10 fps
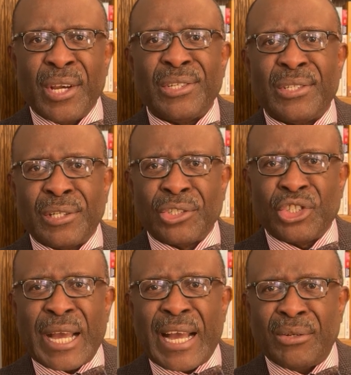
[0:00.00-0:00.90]

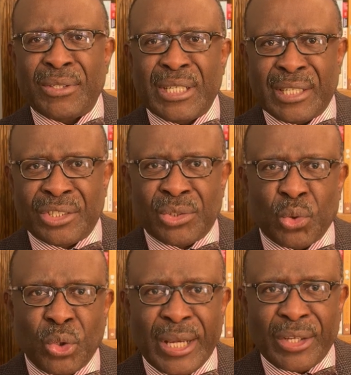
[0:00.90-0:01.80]
such outage
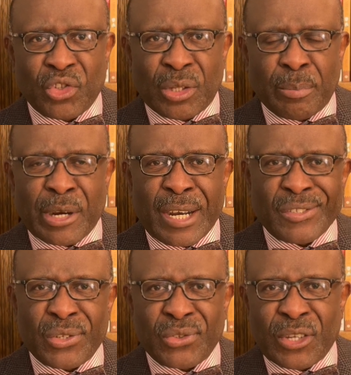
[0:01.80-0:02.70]
to hit the power
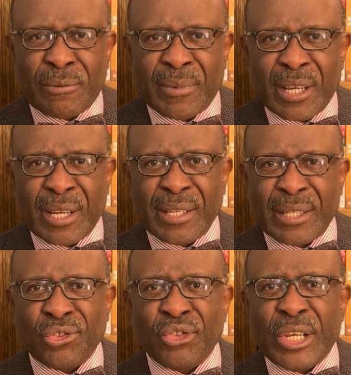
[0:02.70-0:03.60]
system
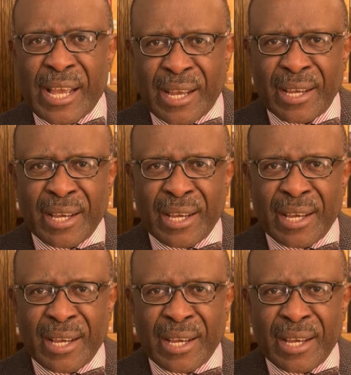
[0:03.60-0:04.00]
this year.